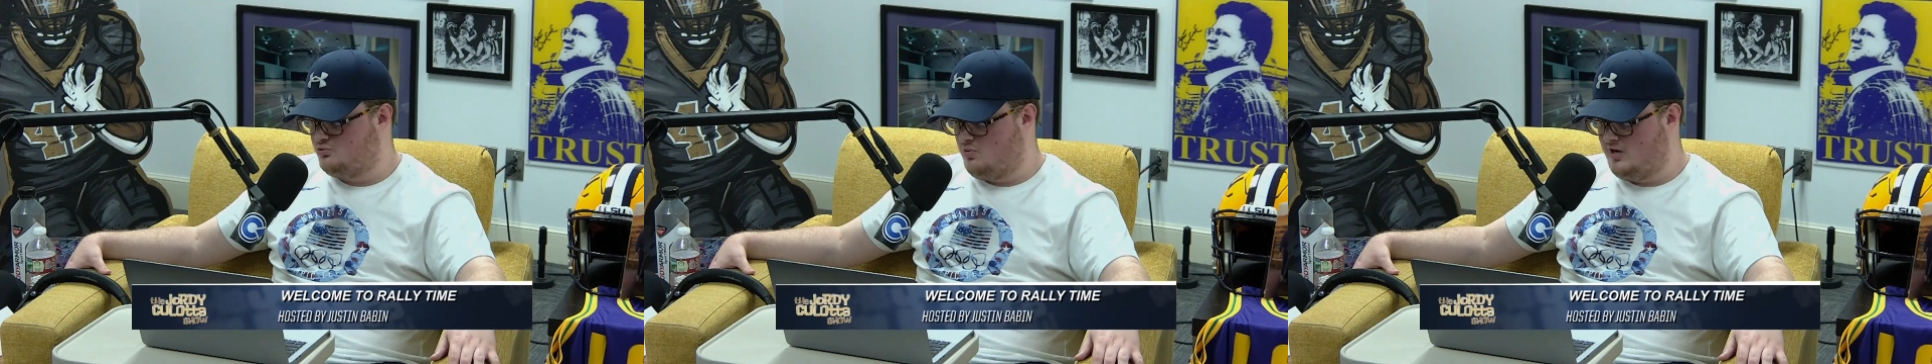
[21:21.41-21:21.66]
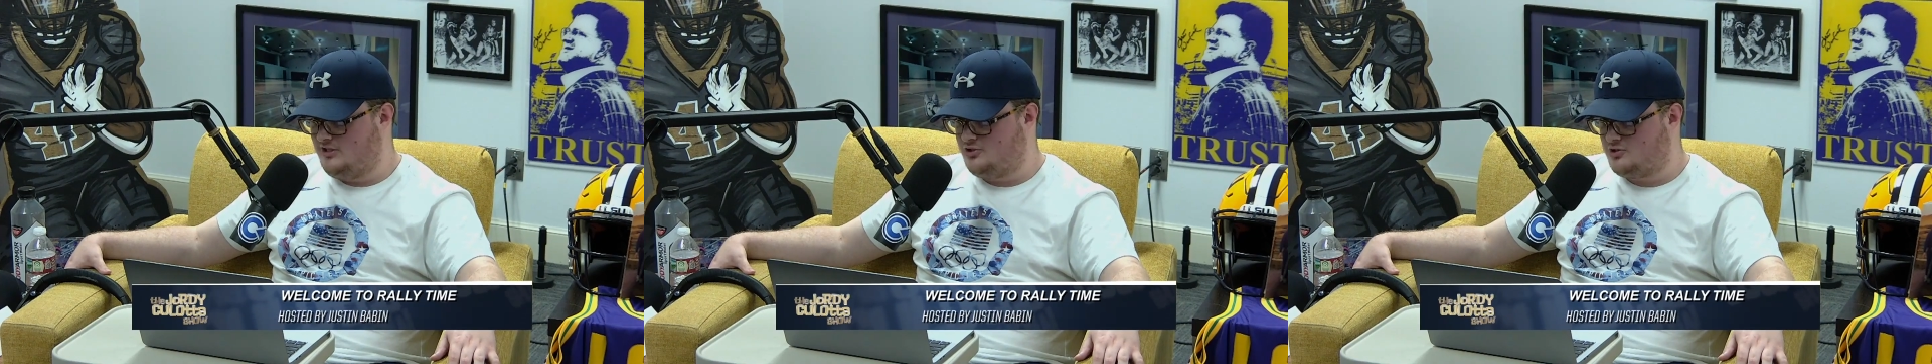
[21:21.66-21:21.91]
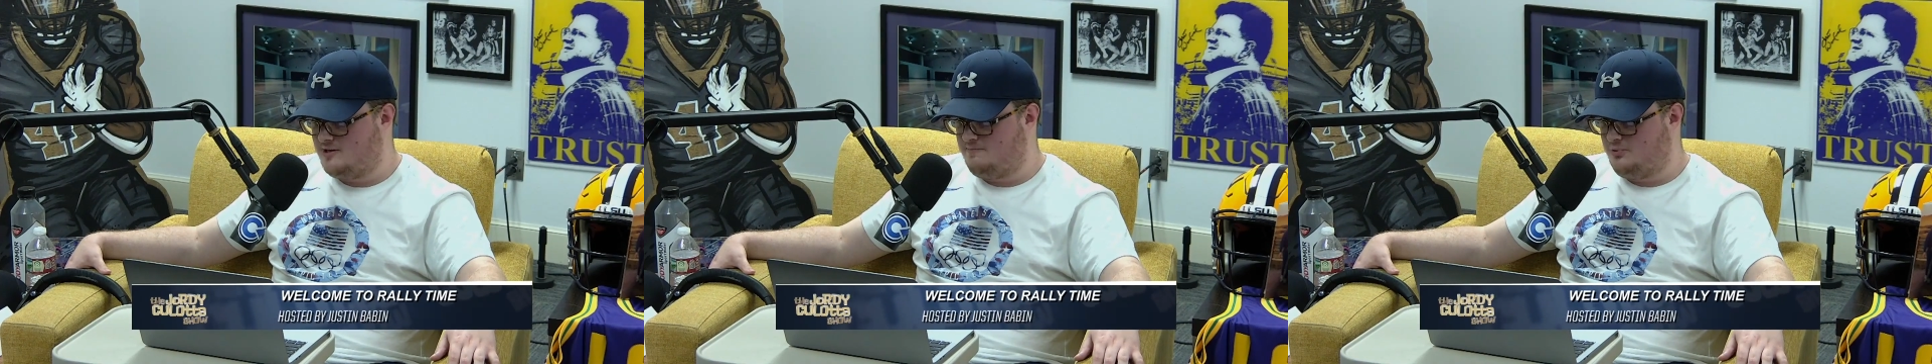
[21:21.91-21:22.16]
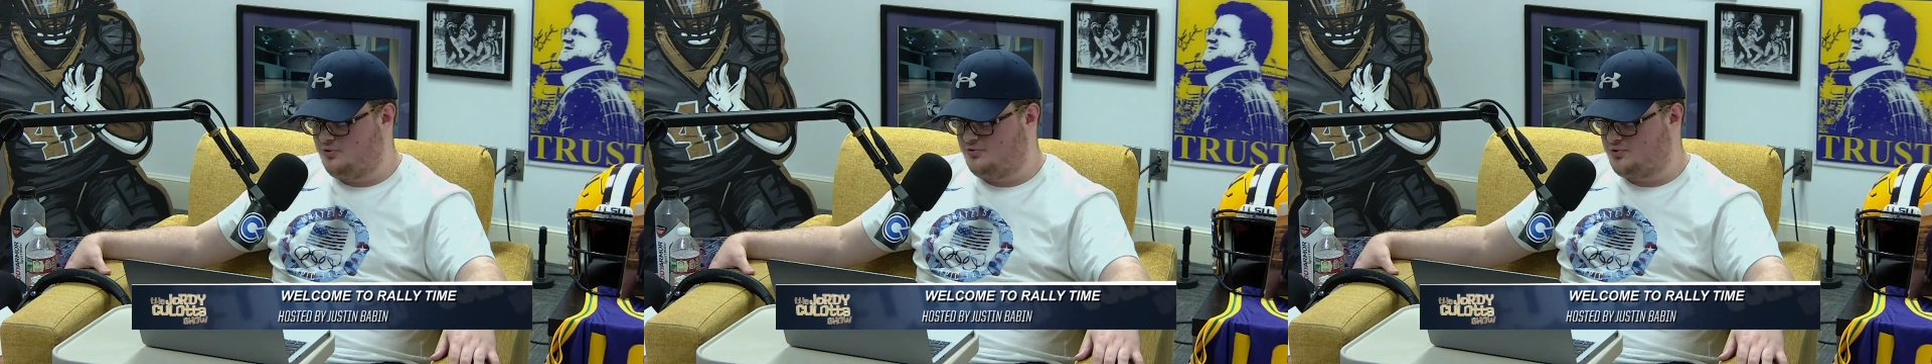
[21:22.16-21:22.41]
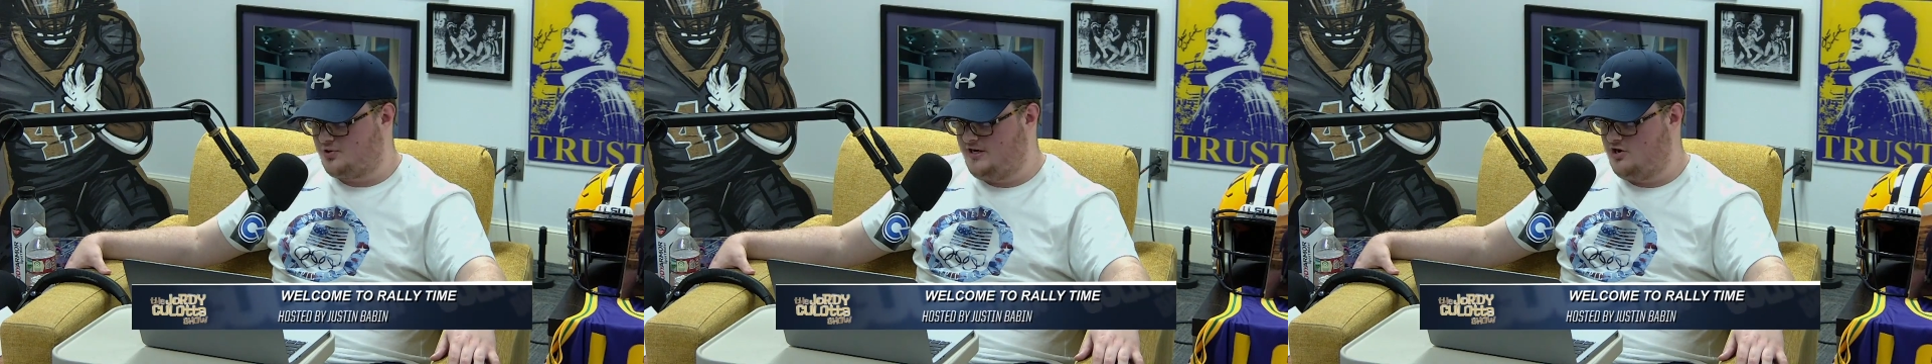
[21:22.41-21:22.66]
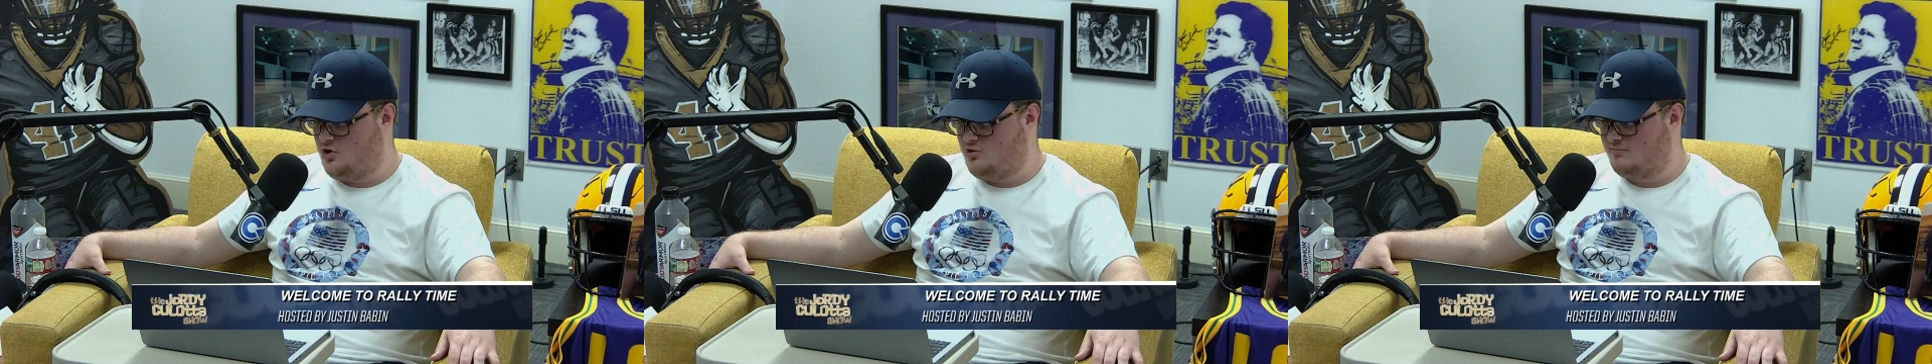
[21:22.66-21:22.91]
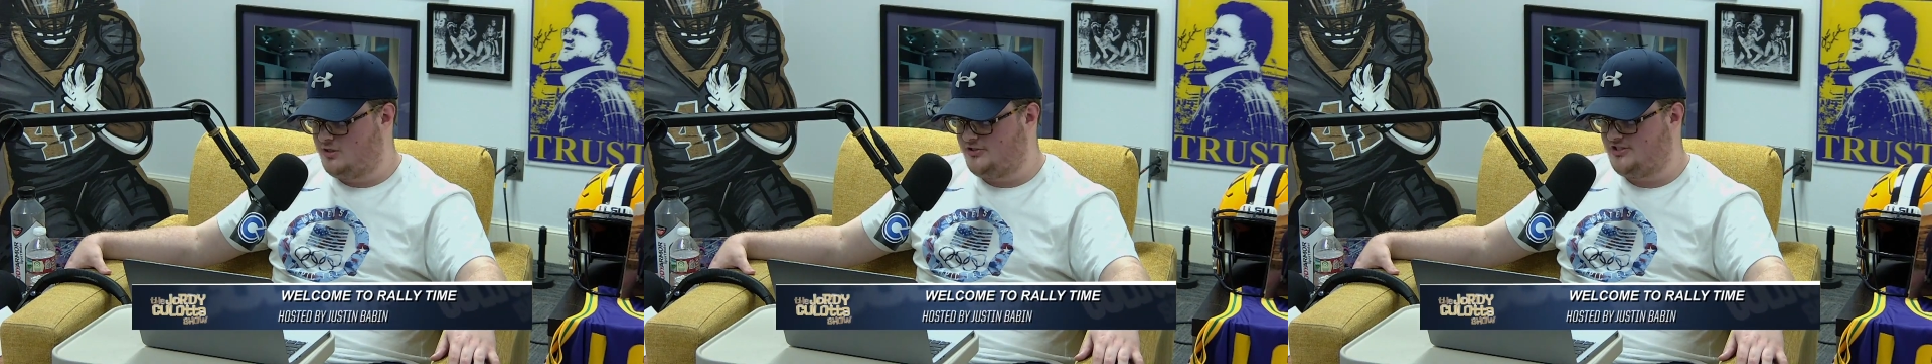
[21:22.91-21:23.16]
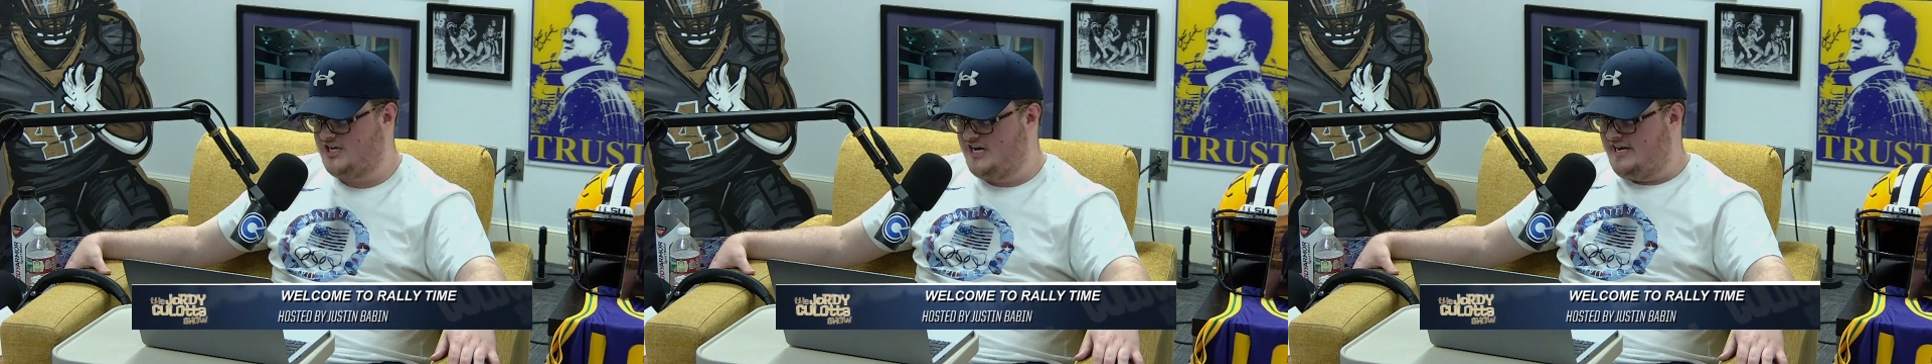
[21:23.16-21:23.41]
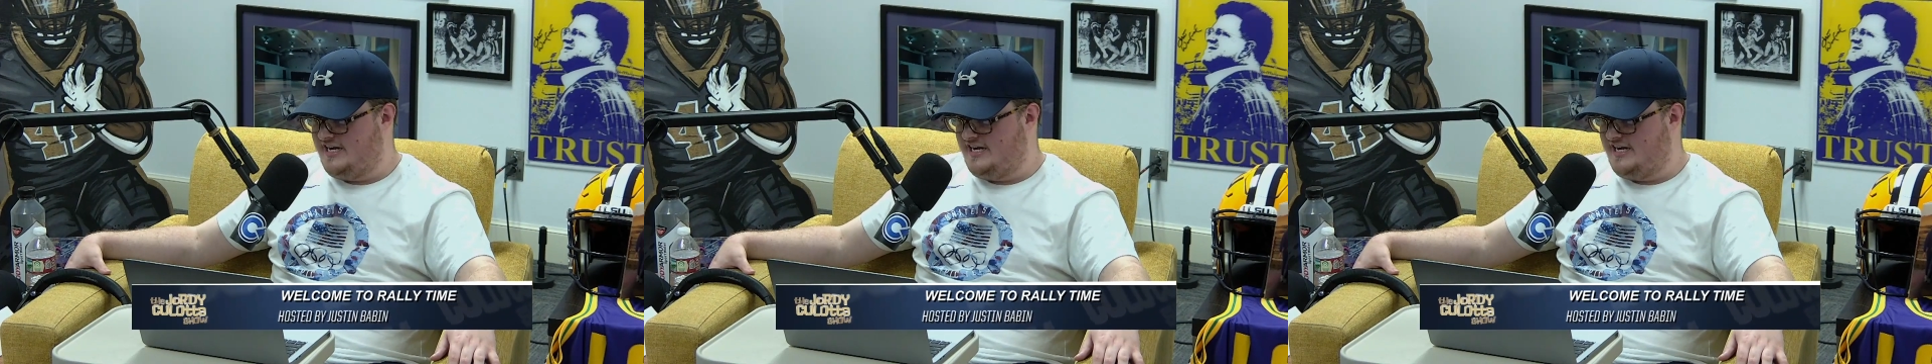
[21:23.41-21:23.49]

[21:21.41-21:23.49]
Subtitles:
1 triple, 3 homers,